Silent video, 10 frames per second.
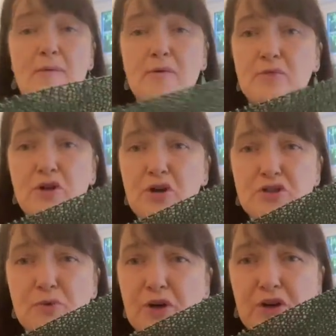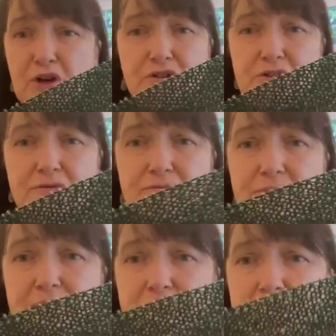with how it's working out.
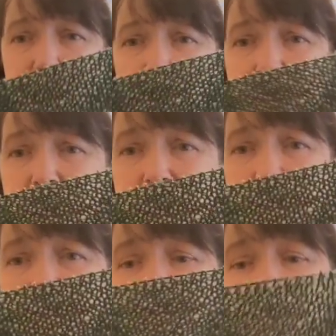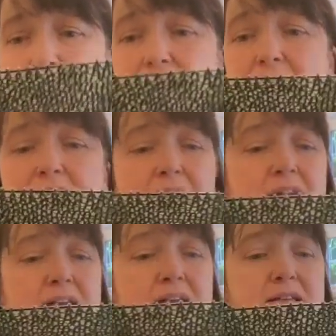It's just,
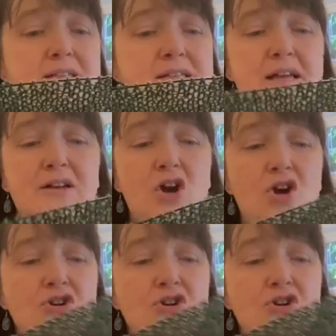as I said, garter